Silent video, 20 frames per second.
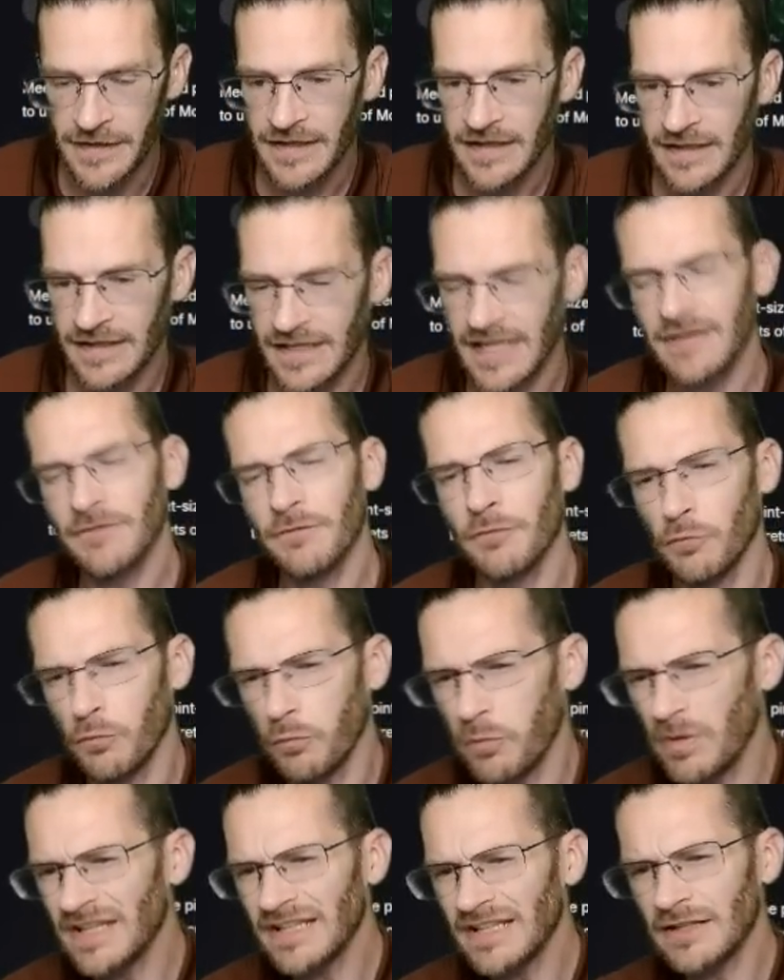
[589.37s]
Kind of
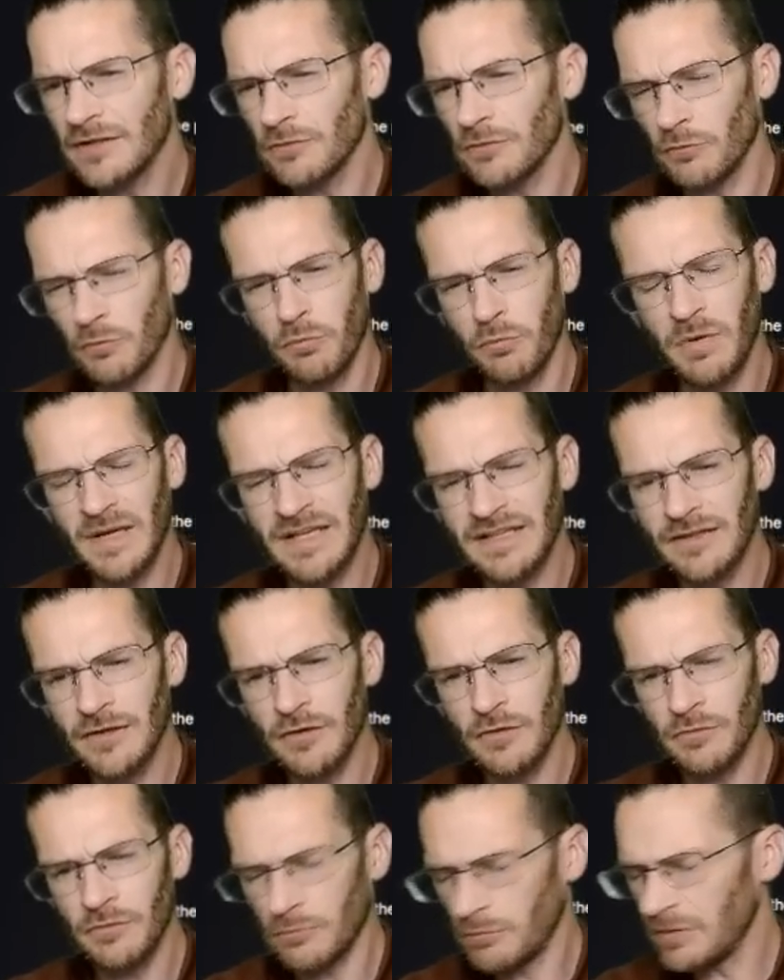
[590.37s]
will
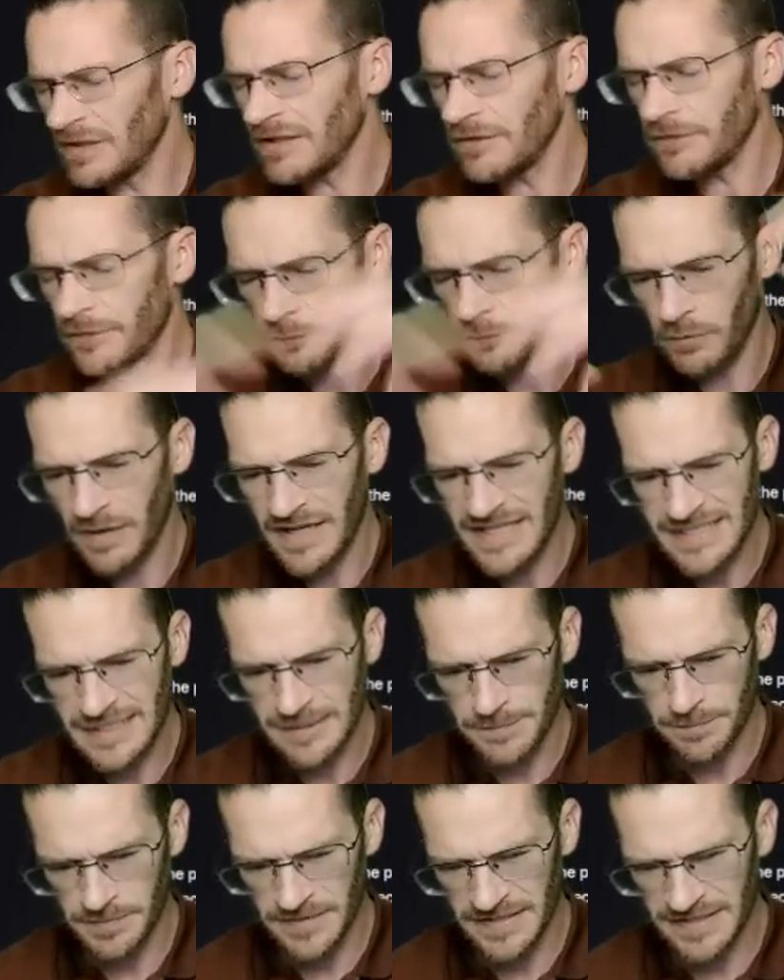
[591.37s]
of the
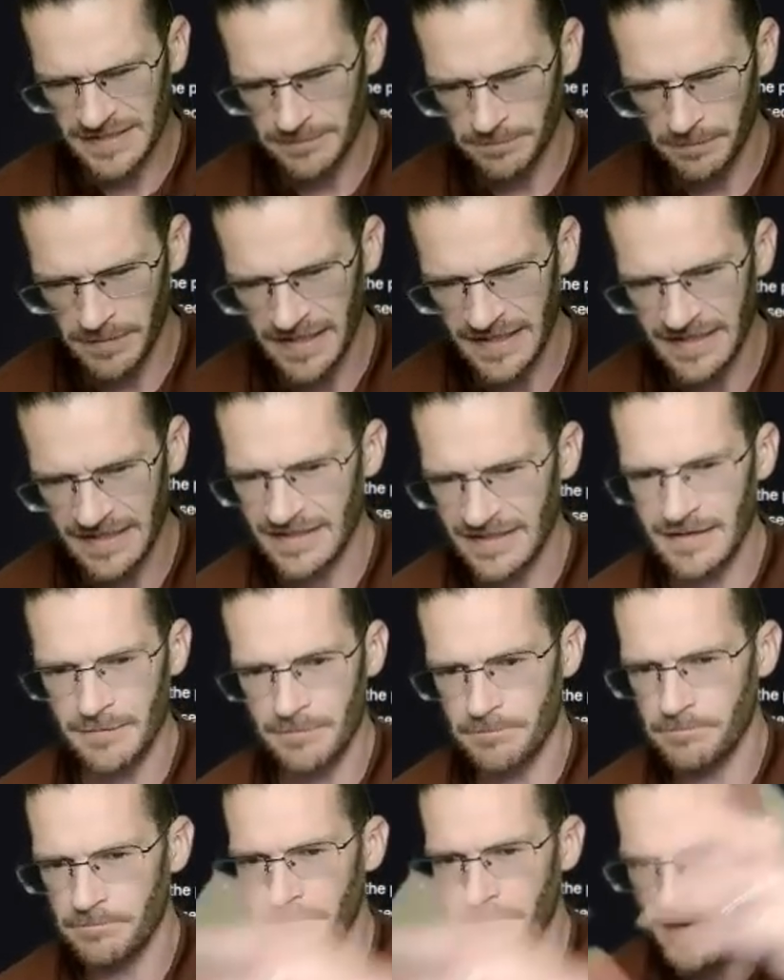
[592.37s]
wisps, but
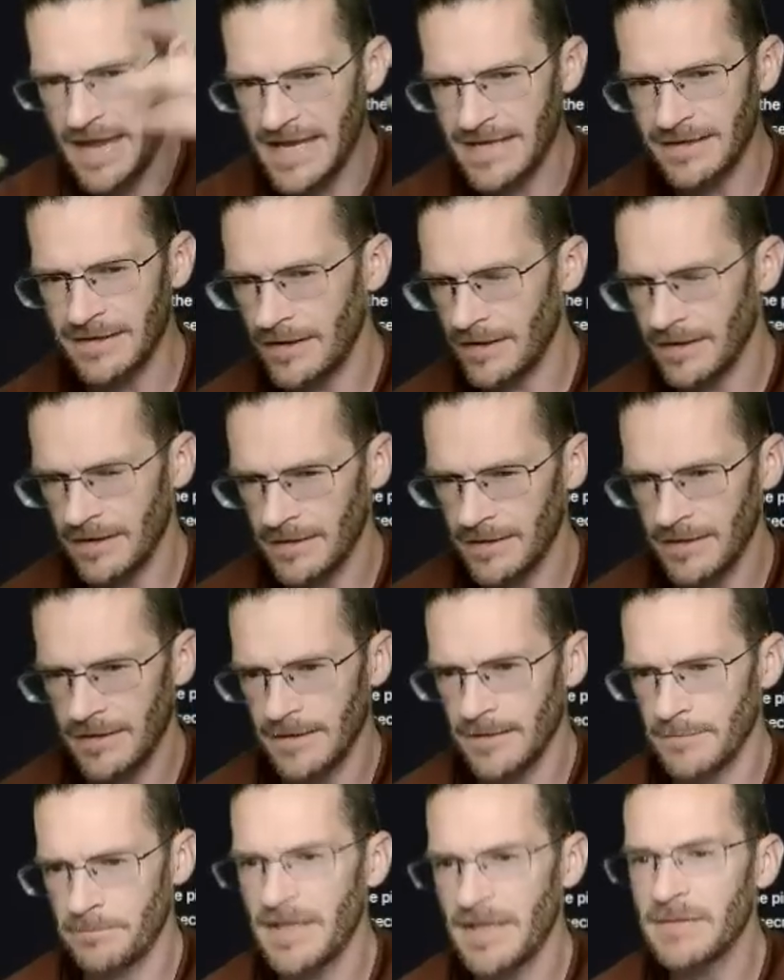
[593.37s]

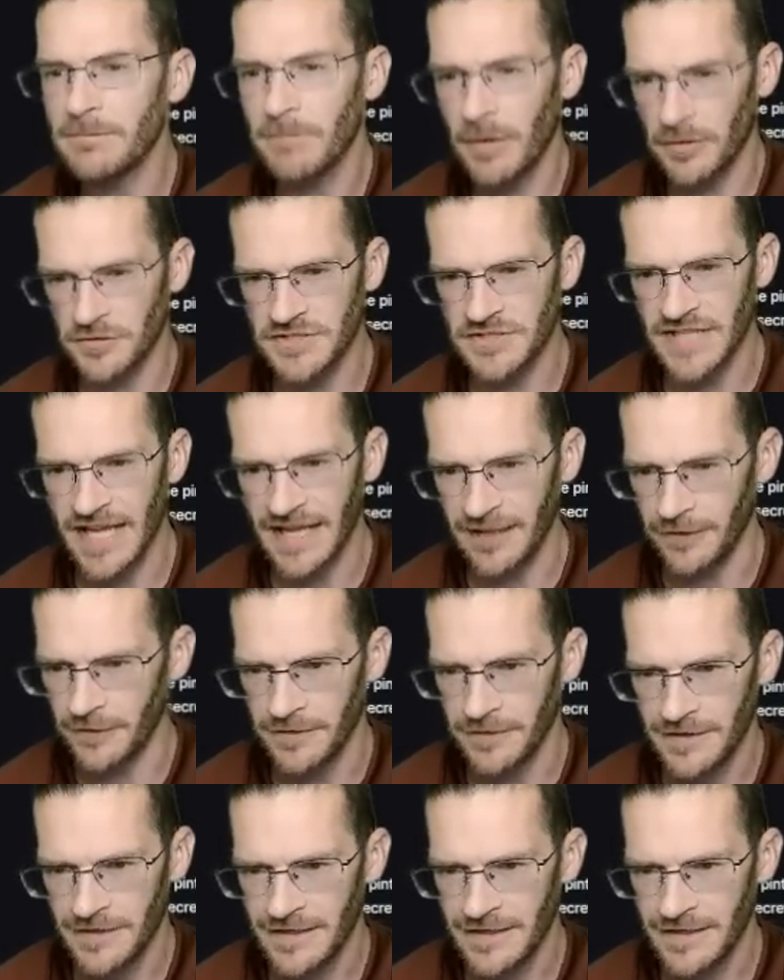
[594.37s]
pinball style.